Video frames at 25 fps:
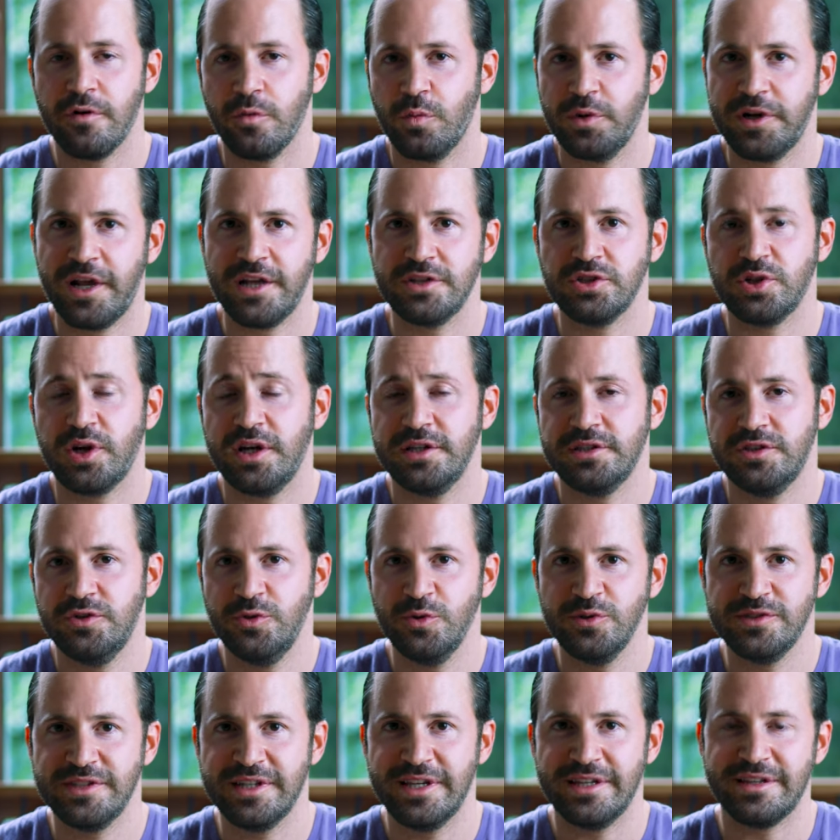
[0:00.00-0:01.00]
when I tried
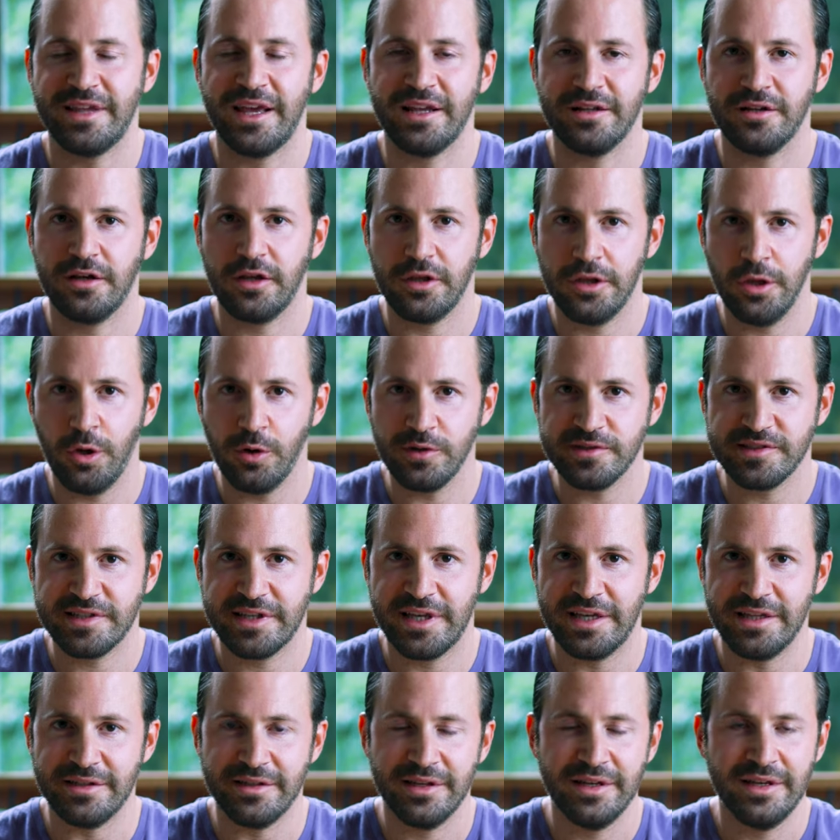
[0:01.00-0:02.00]
using it and closing
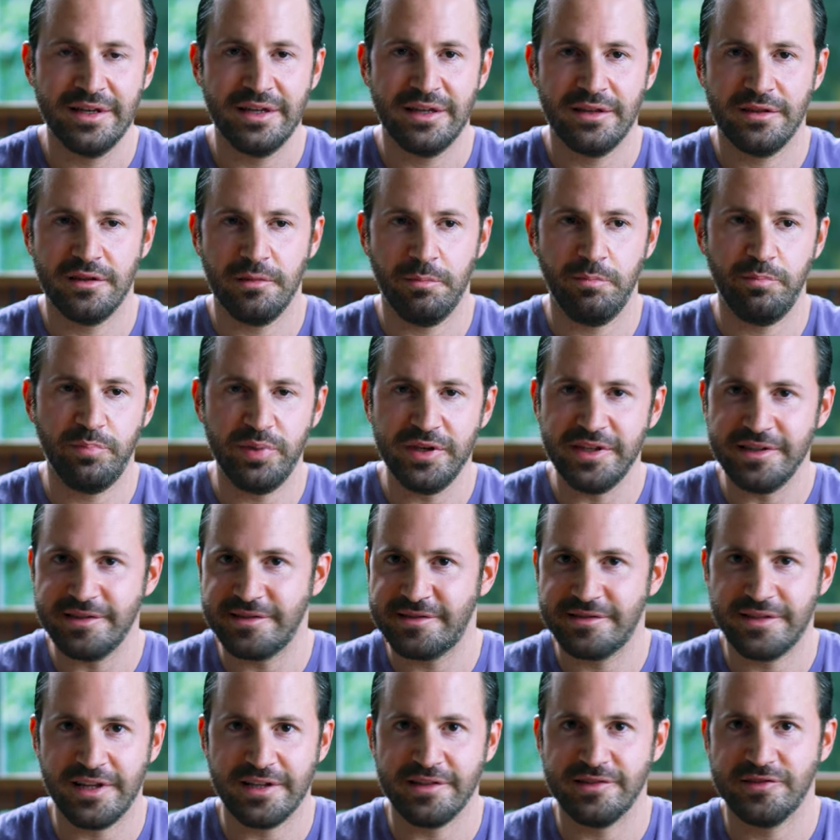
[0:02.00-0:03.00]
it, the piece
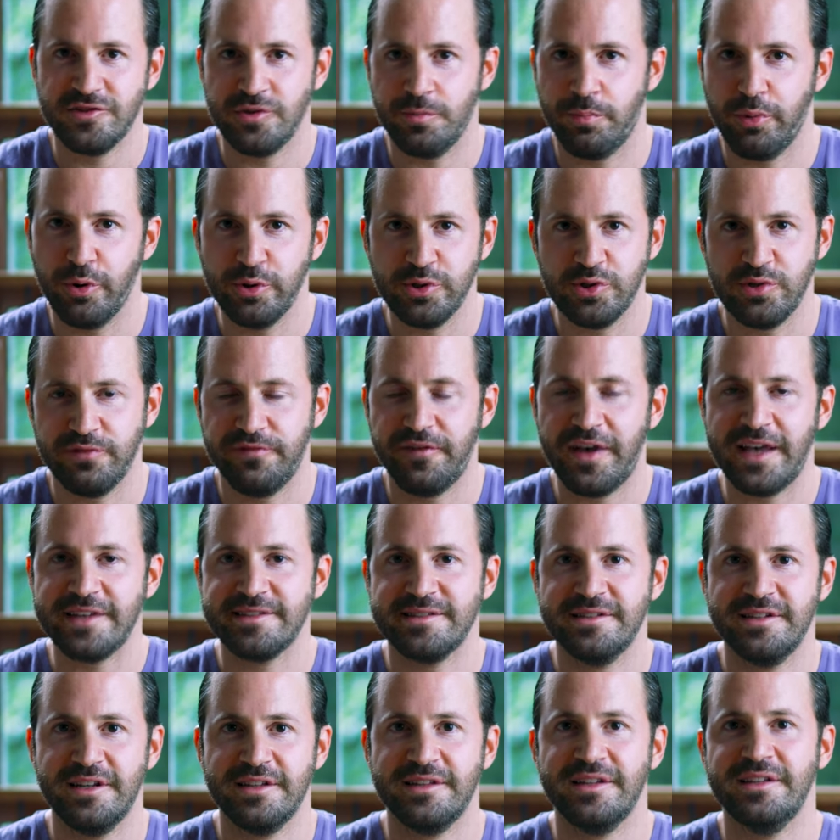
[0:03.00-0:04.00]
that is supposed to
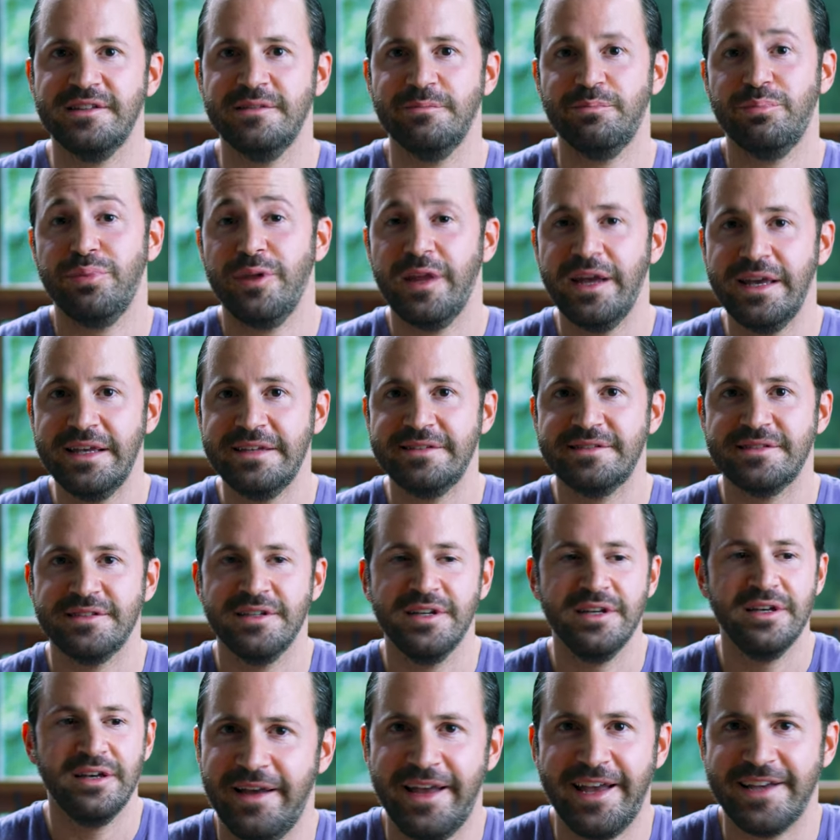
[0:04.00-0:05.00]
fasten it in place
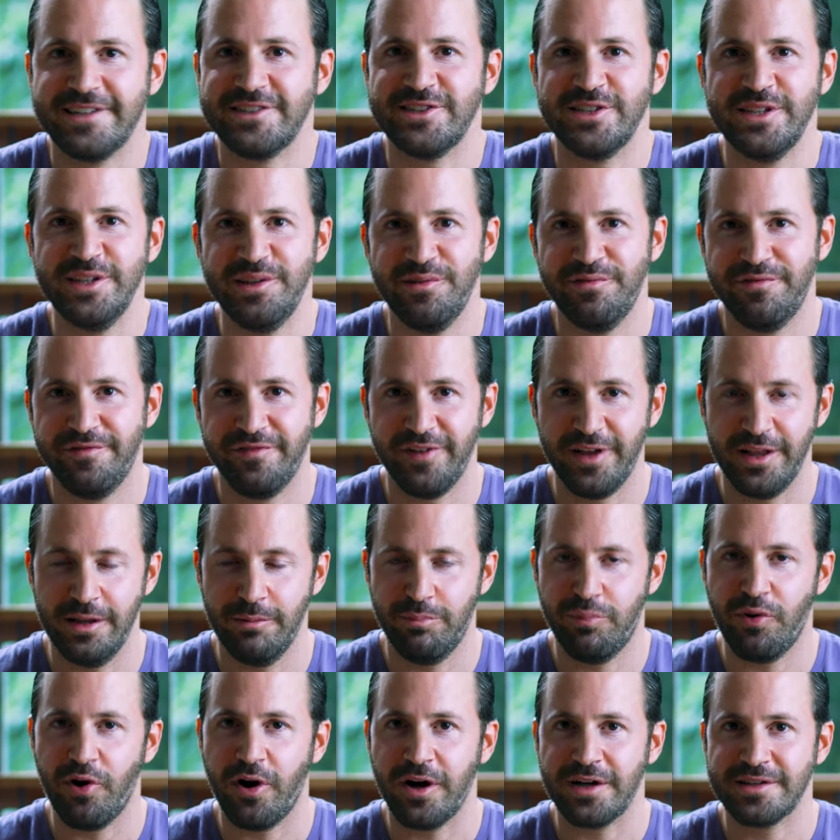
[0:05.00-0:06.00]
actually fell
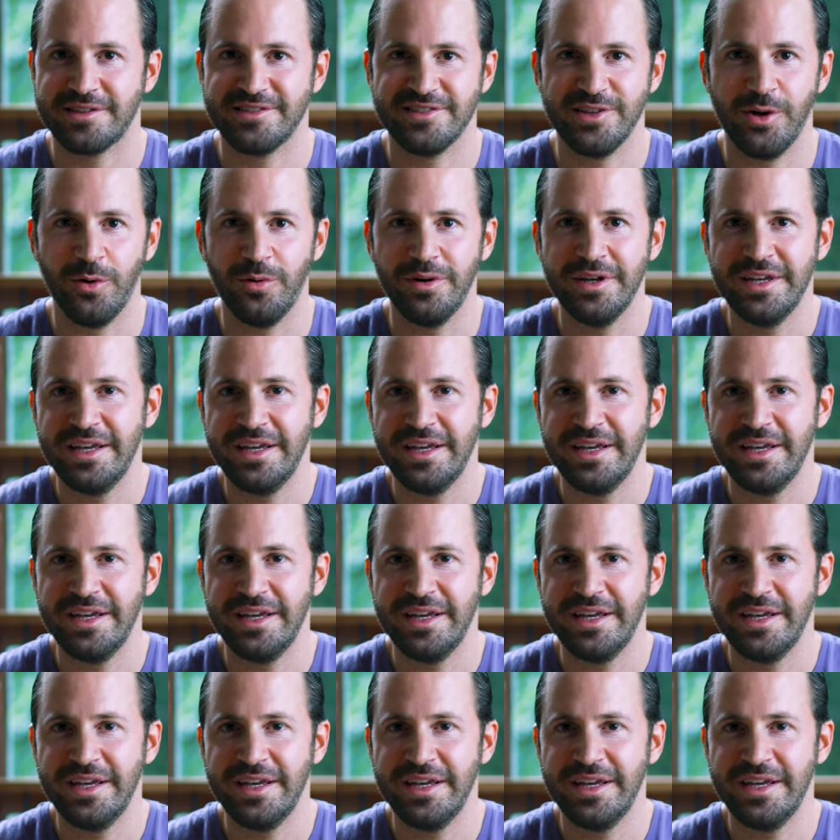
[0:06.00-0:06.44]
apart. So